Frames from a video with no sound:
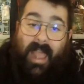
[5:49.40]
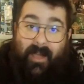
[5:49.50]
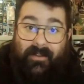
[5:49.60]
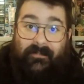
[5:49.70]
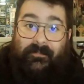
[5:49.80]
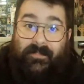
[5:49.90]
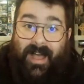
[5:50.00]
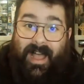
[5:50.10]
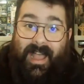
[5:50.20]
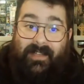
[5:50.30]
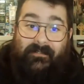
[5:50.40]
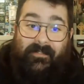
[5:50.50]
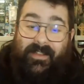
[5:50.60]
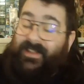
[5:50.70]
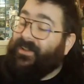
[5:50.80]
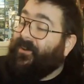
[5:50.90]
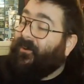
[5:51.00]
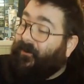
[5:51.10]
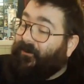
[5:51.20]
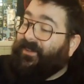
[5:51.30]
out of 5.
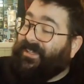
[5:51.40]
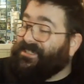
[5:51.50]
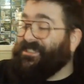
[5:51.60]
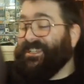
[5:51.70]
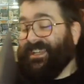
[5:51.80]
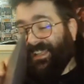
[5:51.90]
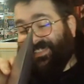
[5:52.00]
Holy shit,